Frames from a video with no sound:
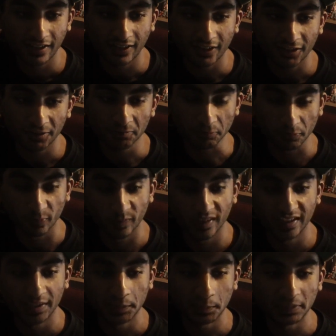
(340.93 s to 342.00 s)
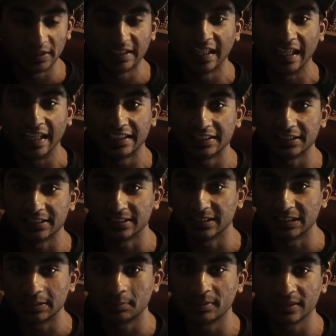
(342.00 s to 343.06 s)
But yeah,
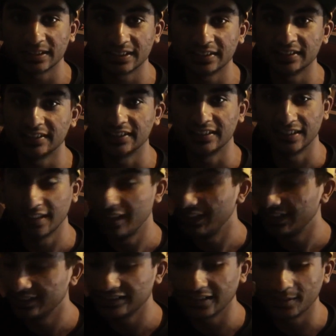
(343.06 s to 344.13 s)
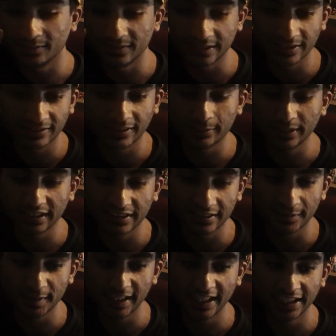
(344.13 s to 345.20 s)
it's a pretty dumb video I made in
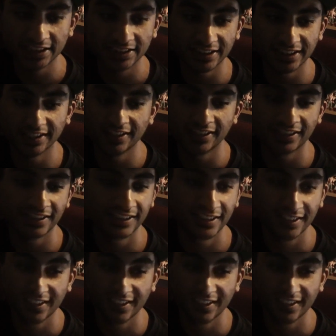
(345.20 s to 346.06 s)
the past, and I